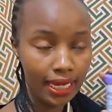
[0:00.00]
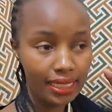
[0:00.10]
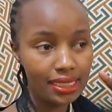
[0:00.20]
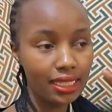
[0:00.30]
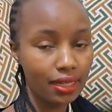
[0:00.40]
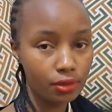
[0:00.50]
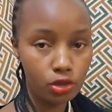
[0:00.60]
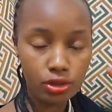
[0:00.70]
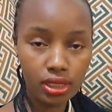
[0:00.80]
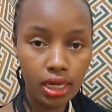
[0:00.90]
and
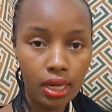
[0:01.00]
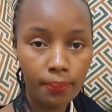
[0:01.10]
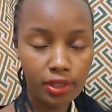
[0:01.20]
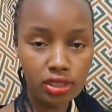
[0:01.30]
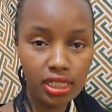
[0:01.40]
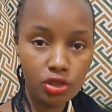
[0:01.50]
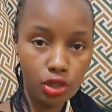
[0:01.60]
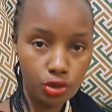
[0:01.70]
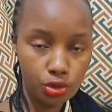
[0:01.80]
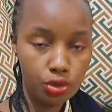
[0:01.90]
because my daughter is
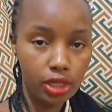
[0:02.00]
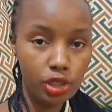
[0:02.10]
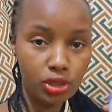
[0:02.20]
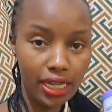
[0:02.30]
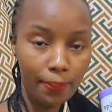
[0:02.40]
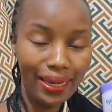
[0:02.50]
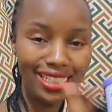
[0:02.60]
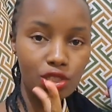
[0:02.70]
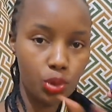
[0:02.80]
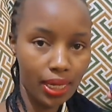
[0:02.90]
going to school, I usually apply
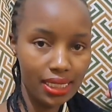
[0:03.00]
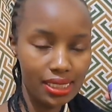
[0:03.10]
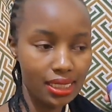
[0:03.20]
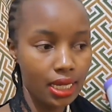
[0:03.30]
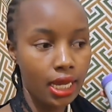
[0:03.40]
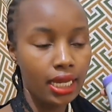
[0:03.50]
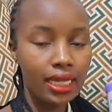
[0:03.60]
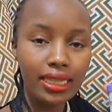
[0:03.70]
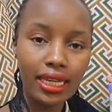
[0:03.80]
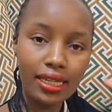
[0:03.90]
it twice.
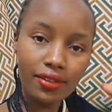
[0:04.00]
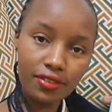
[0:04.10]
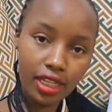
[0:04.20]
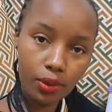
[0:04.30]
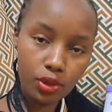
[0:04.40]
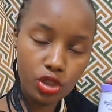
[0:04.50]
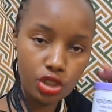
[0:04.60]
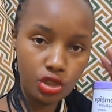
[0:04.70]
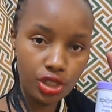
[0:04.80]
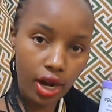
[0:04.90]
In the evening when
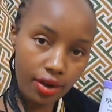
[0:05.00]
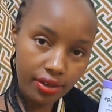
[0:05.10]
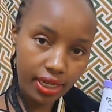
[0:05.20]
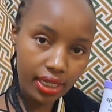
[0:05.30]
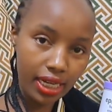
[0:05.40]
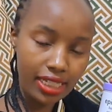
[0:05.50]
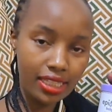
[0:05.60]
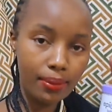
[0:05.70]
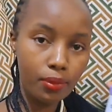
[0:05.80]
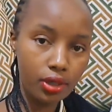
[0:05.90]
she's showering, and in
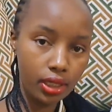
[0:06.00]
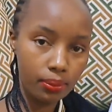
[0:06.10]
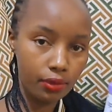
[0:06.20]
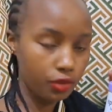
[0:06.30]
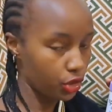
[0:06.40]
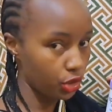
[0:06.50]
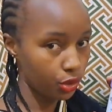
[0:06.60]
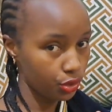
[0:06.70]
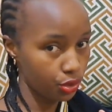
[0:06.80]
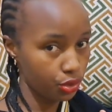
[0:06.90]
the morning before she
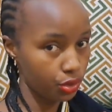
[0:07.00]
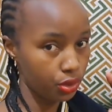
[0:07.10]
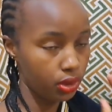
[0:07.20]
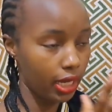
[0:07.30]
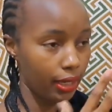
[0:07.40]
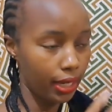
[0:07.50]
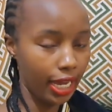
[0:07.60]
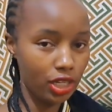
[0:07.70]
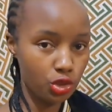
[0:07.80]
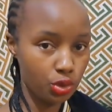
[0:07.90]
goes to school. I
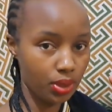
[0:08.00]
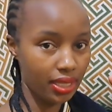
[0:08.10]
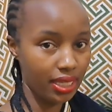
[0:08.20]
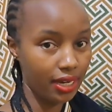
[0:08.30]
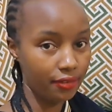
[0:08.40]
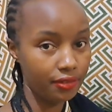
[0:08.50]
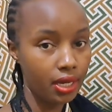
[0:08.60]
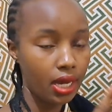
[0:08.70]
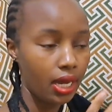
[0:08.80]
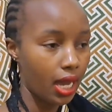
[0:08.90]
ensure that
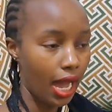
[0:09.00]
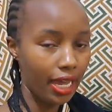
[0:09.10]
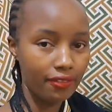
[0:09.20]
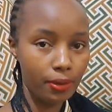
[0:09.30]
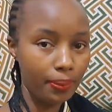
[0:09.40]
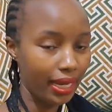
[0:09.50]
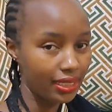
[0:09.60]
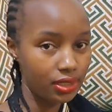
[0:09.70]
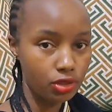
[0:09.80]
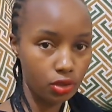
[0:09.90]
I have applied
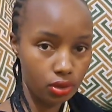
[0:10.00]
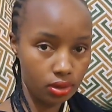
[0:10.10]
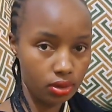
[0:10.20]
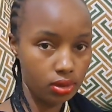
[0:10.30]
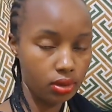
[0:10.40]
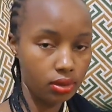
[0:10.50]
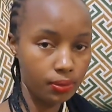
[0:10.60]
it on